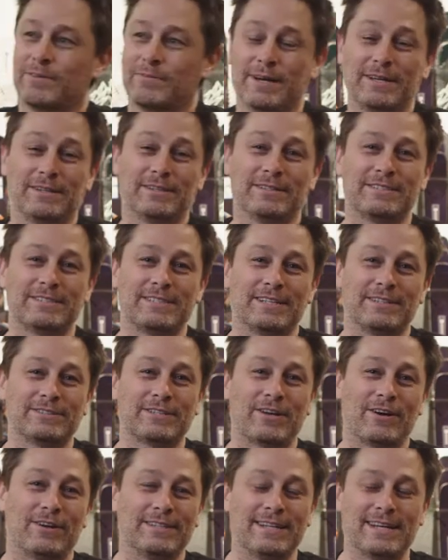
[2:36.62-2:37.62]
We had a little sales
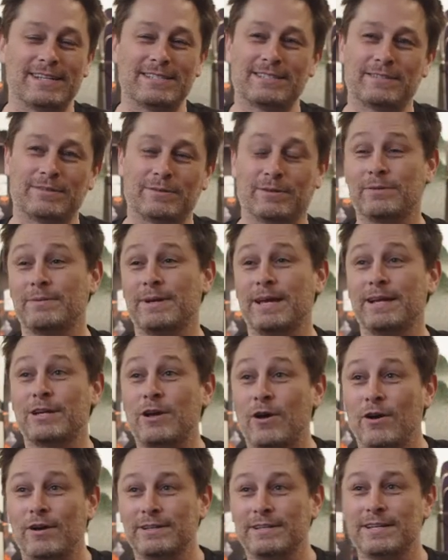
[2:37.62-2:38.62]
contest, or we had a
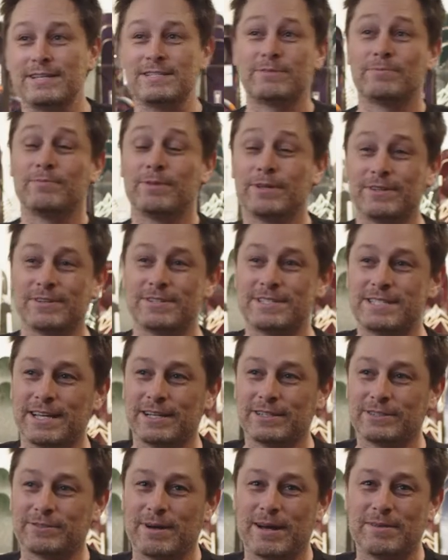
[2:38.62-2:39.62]
contest with our
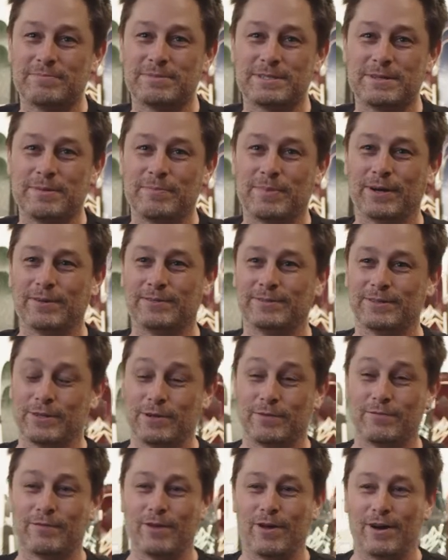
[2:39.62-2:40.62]
sales reps about
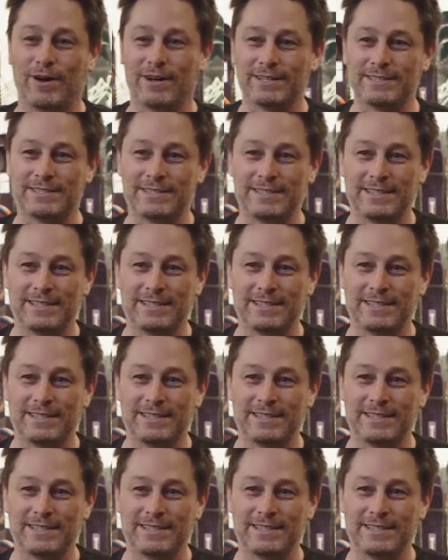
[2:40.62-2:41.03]
their vlogs.